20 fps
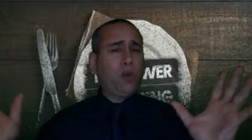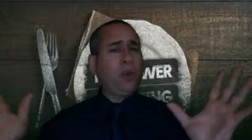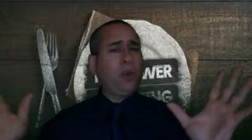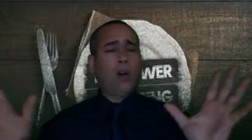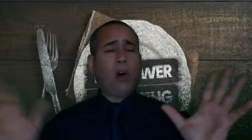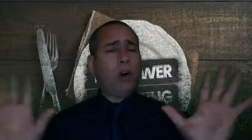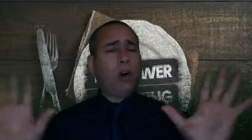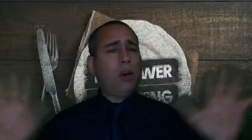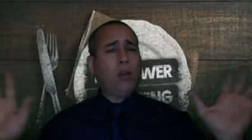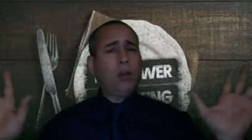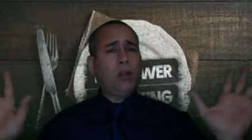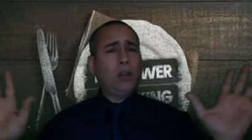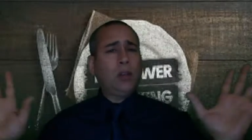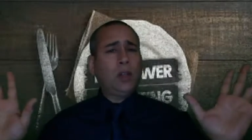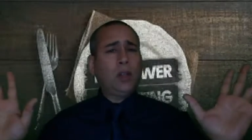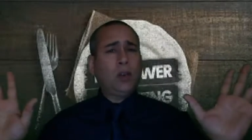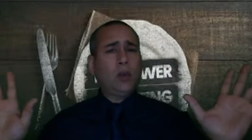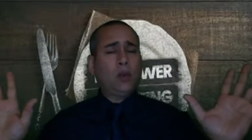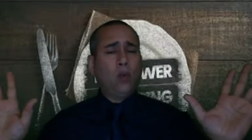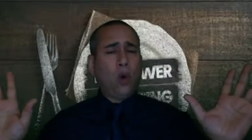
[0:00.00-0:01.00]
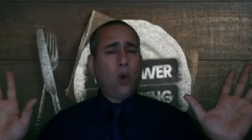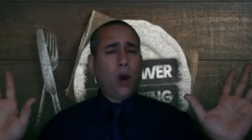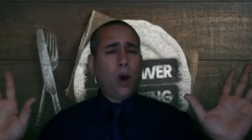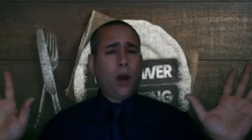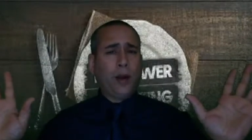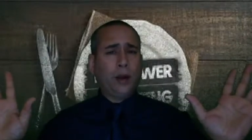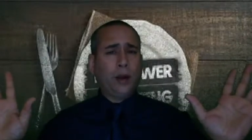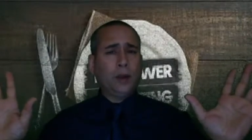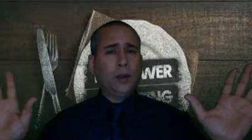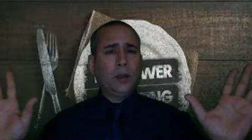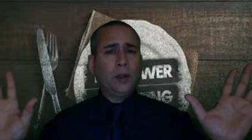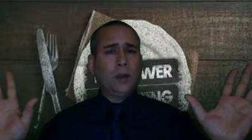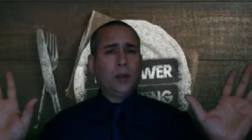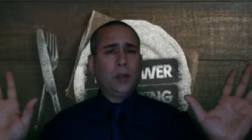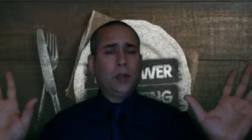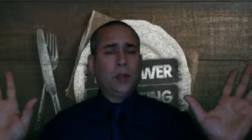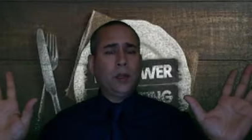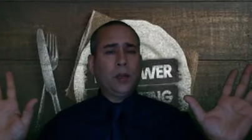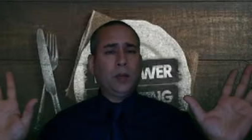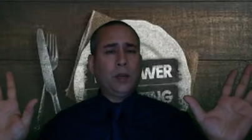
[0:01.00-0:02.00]
and all water,
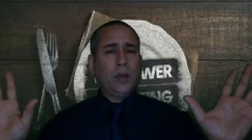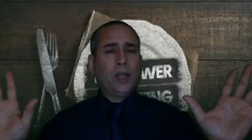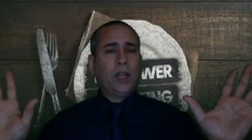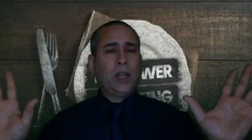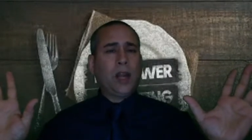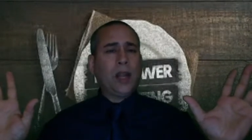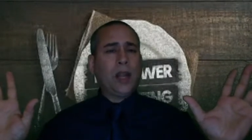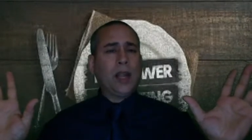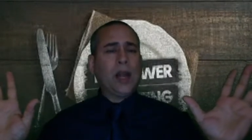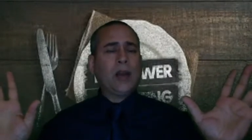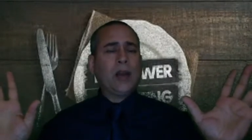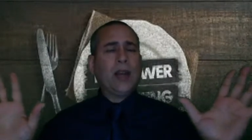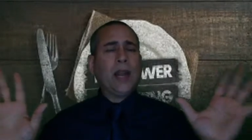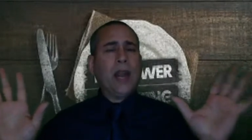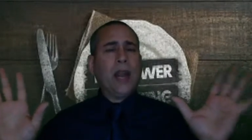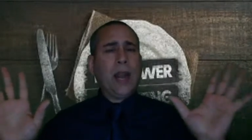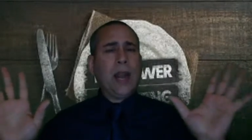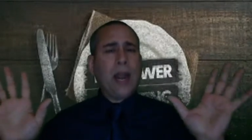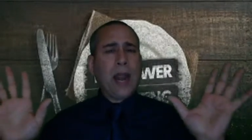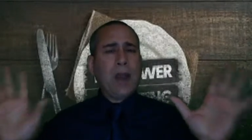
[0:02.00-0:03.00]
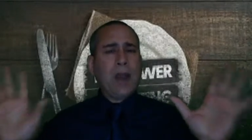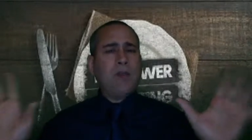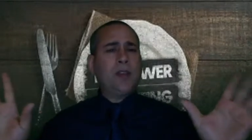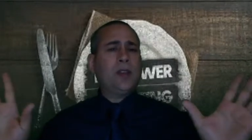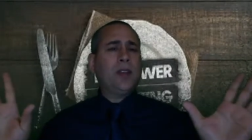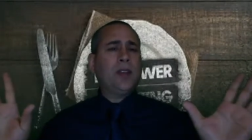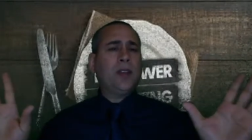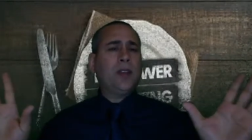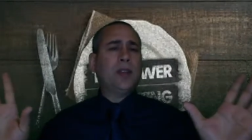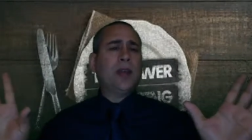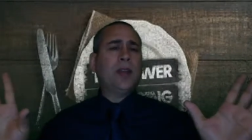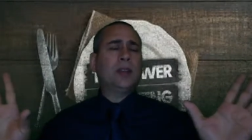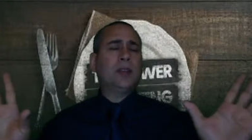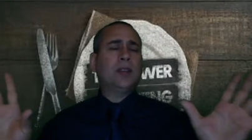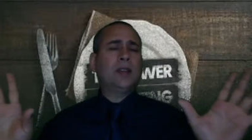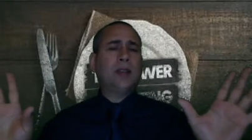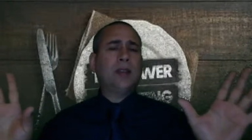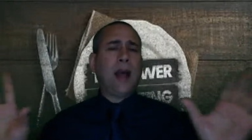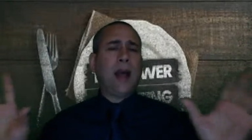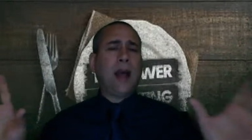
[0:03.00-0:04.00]
but cutting out everything that
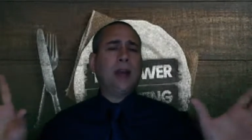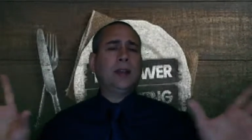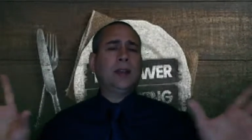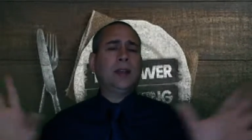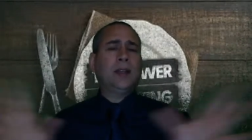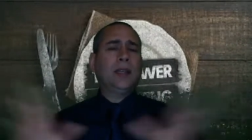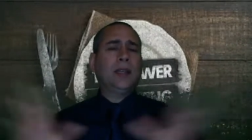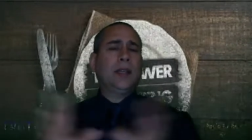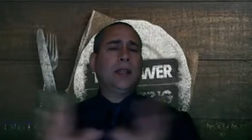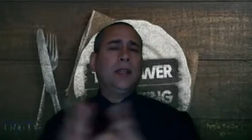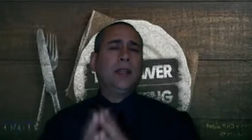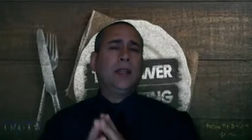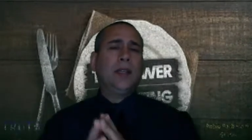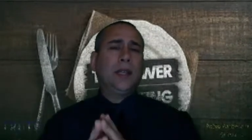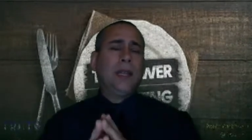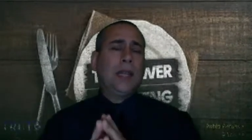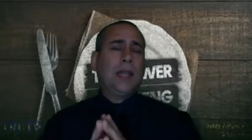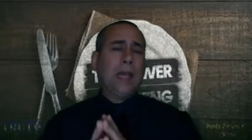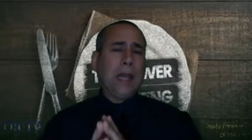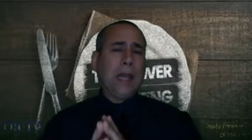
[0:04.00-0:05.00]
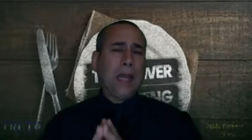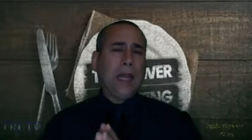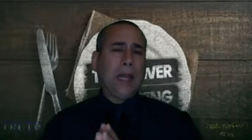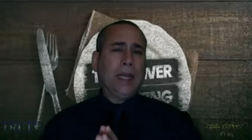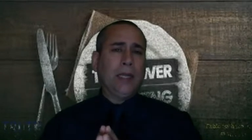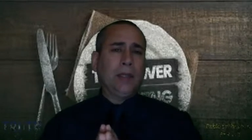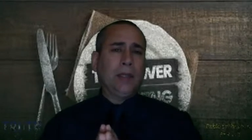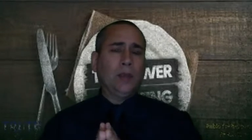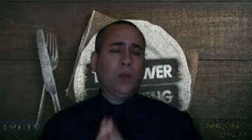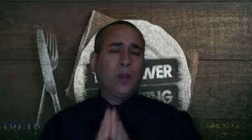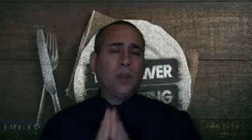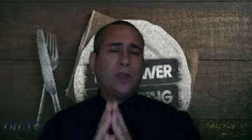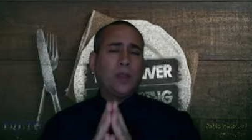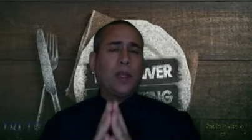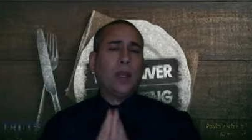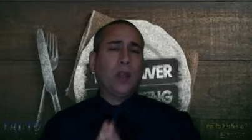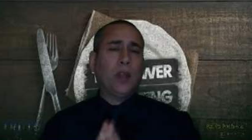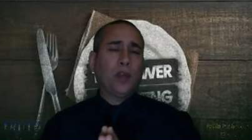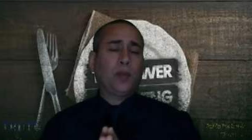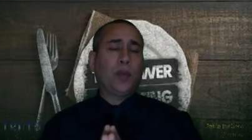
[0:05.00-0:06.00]
is not in line with the
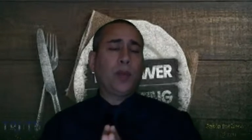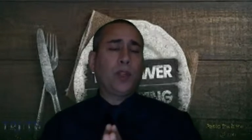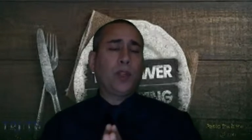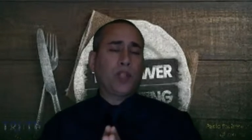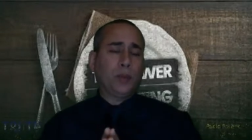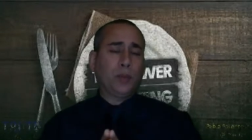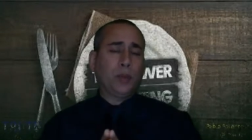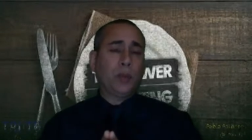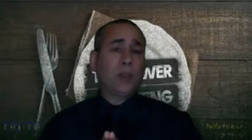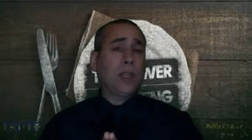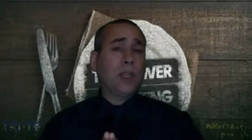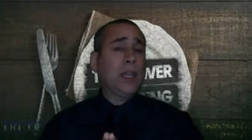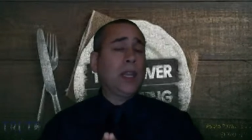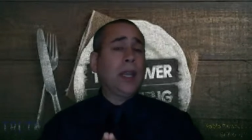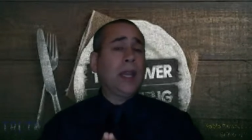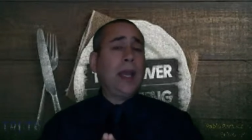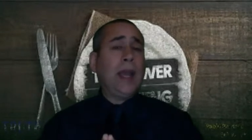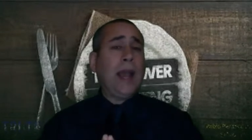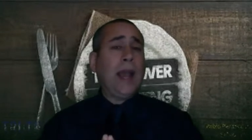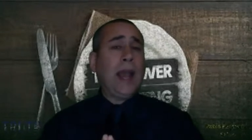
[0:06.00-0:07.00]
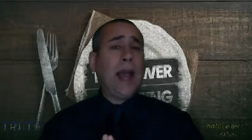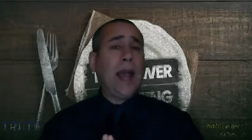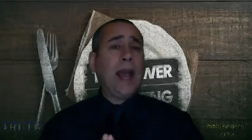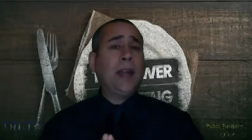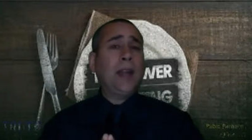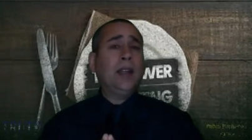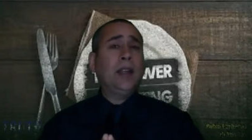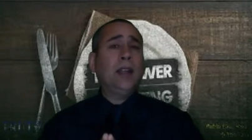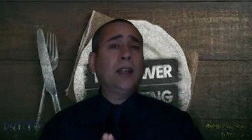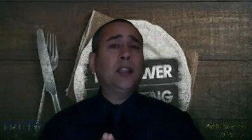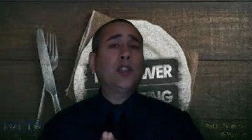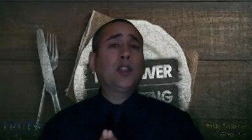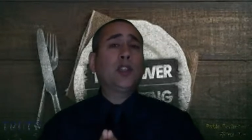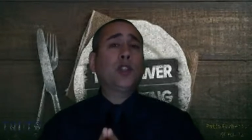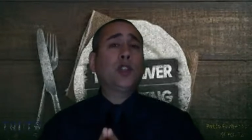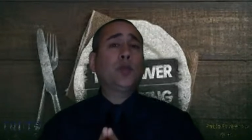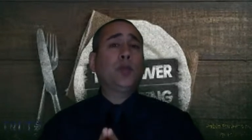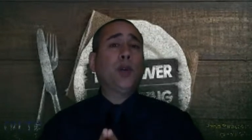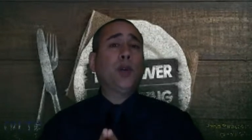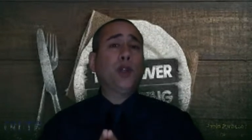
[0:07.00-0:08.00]
health principles and
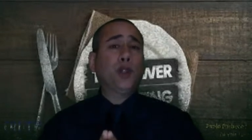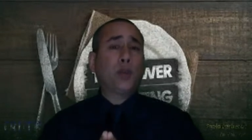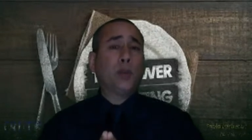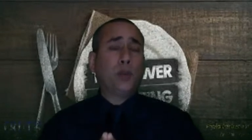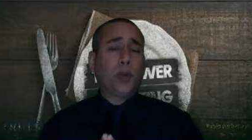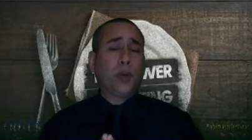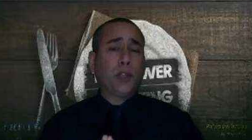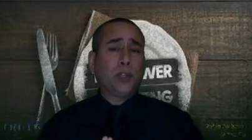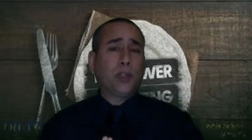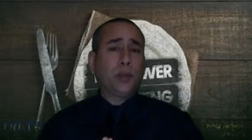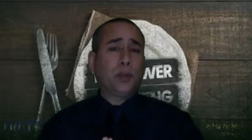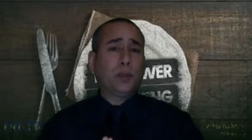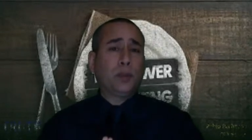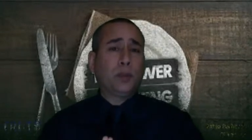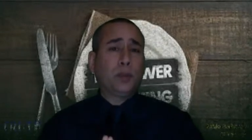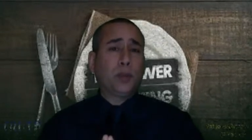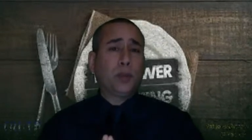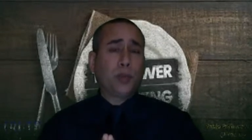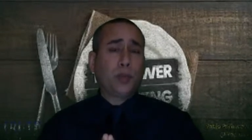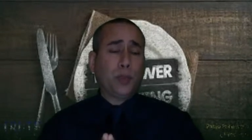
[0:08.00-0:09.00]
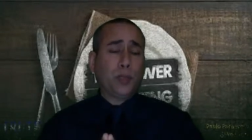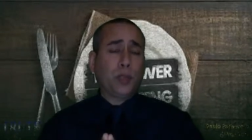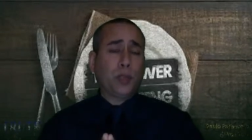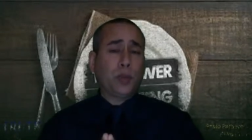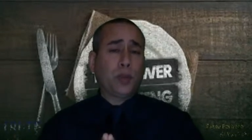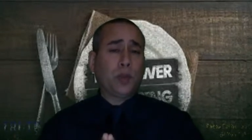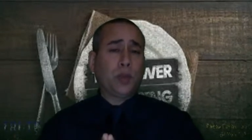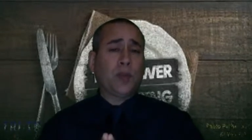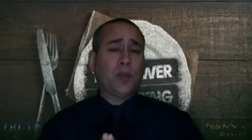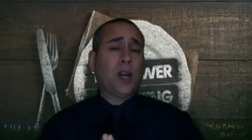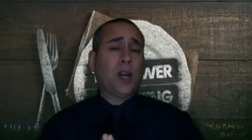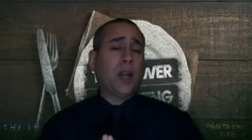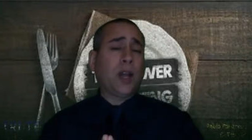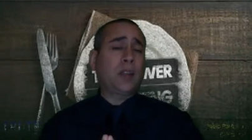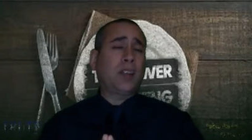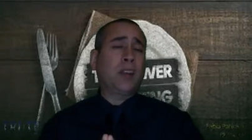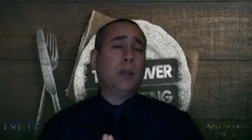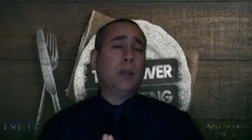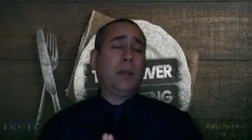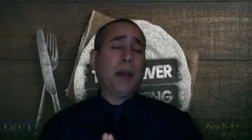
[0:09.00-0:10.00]
spiritual principles of
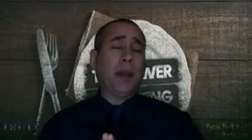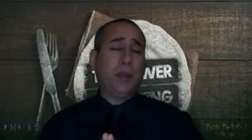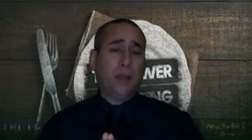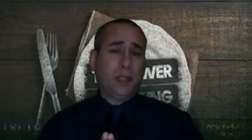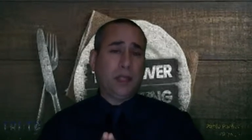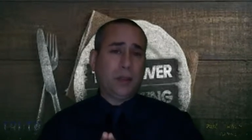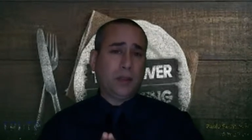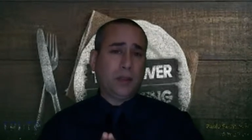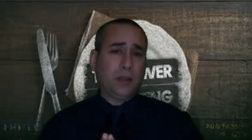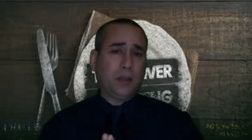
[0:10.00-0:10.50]
God's commandments.